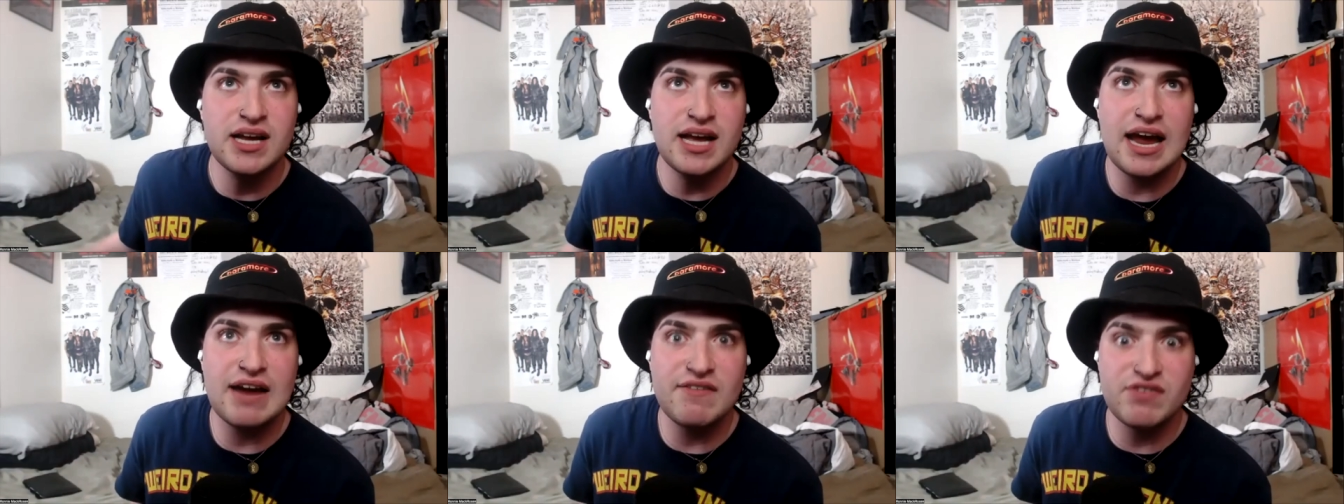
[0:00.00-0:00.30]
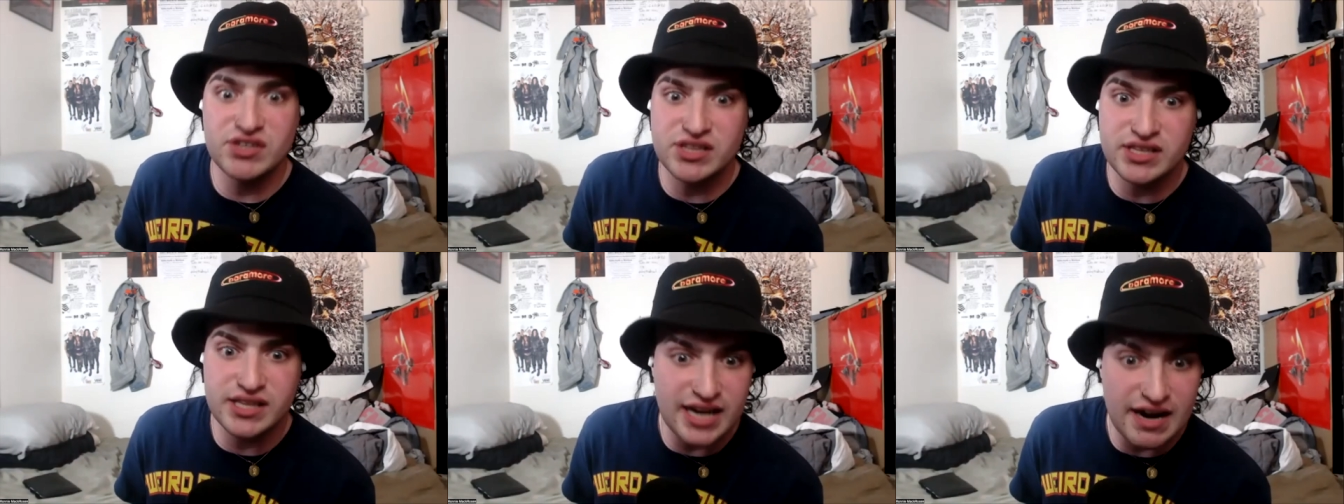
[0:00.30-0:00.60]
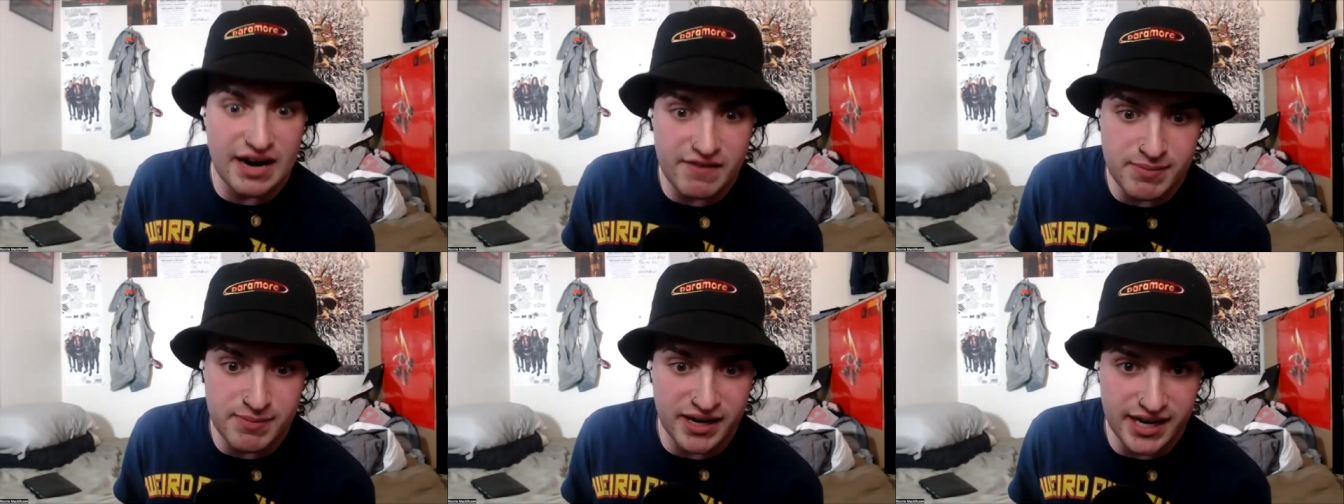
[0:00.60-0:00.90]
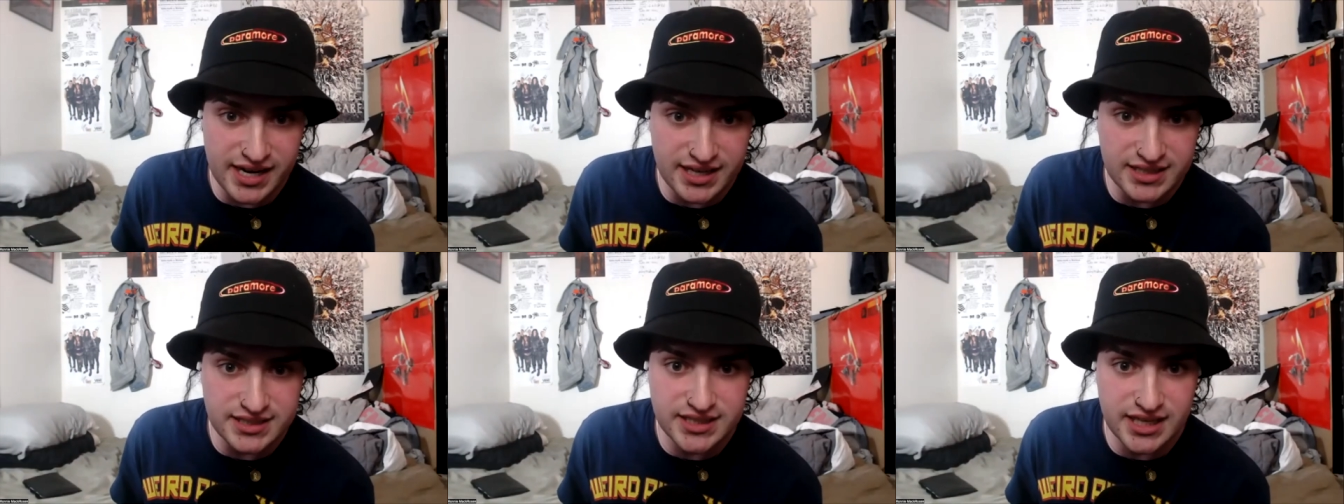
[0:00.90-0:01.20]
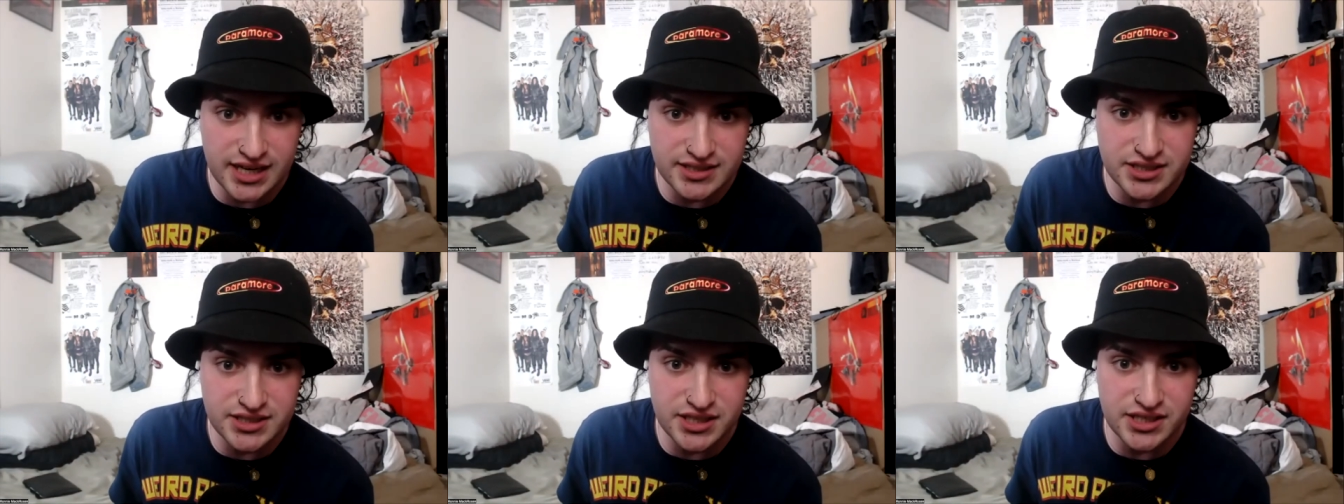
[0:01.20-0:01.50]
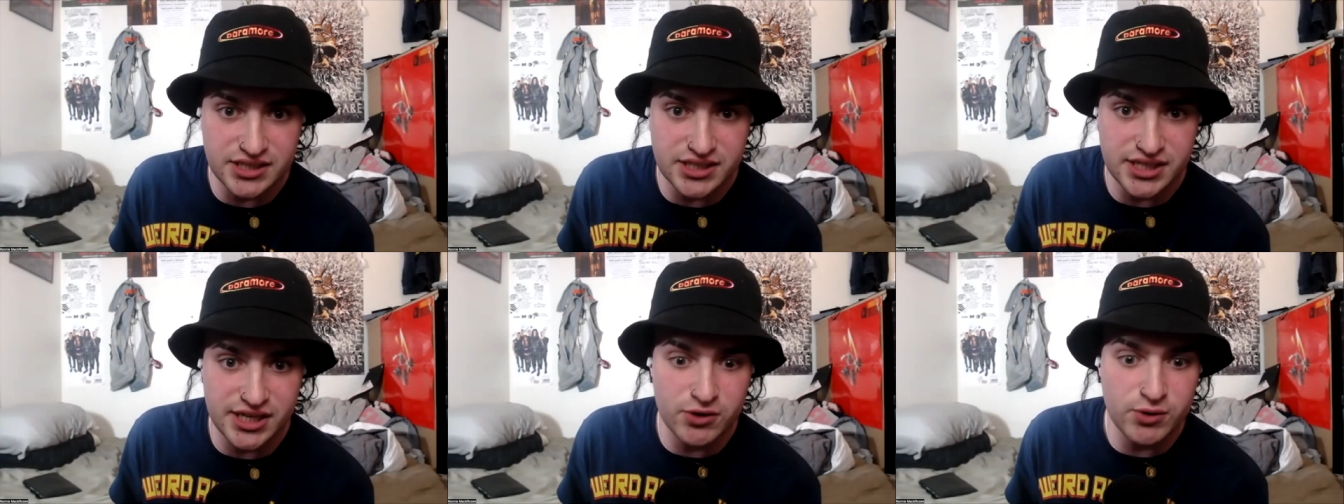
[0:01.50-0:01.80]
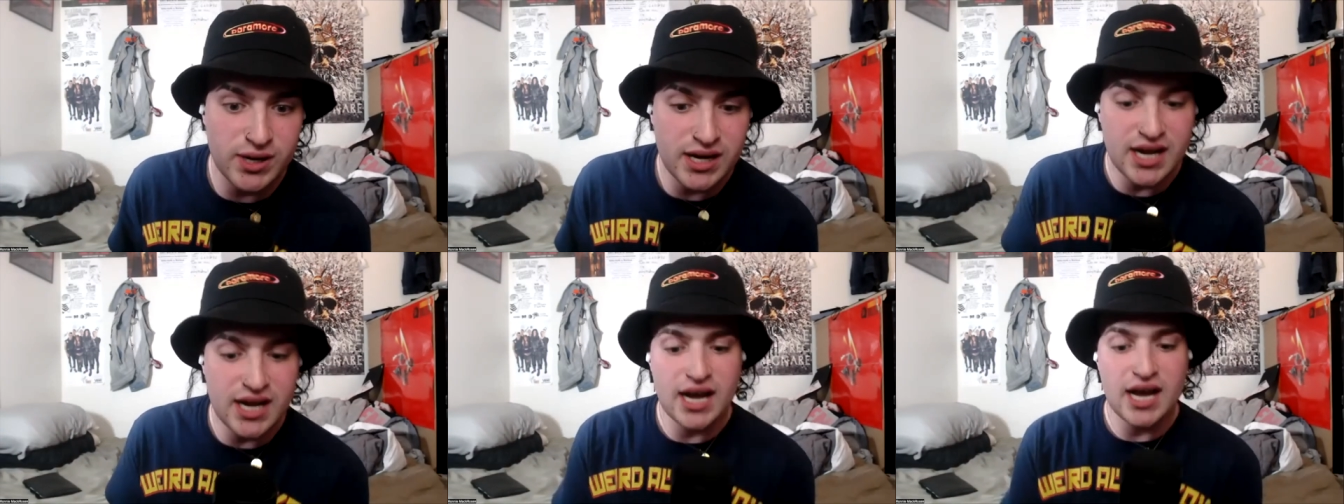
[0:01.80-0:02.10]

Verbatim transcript: everything that everybody else tells you to do.